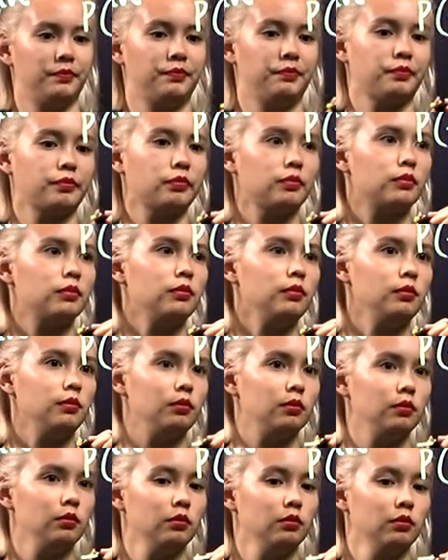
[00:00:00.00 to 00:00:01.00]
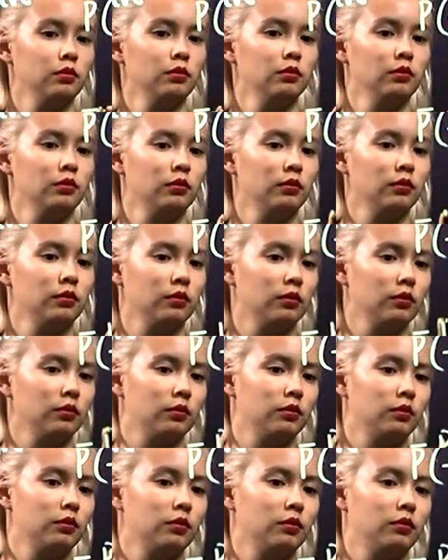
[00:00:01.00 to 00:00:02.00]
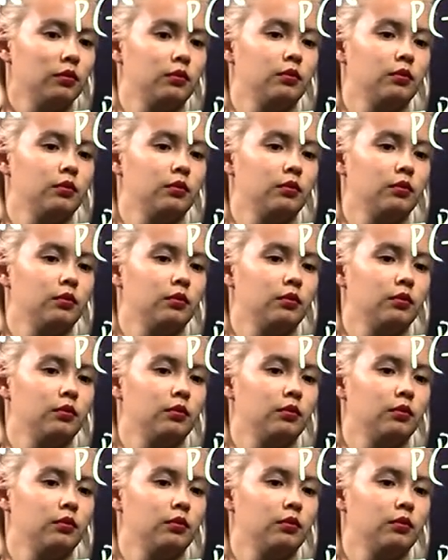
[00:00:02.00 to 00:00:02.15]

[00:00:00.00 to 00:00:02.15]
No one is speaking in this clip.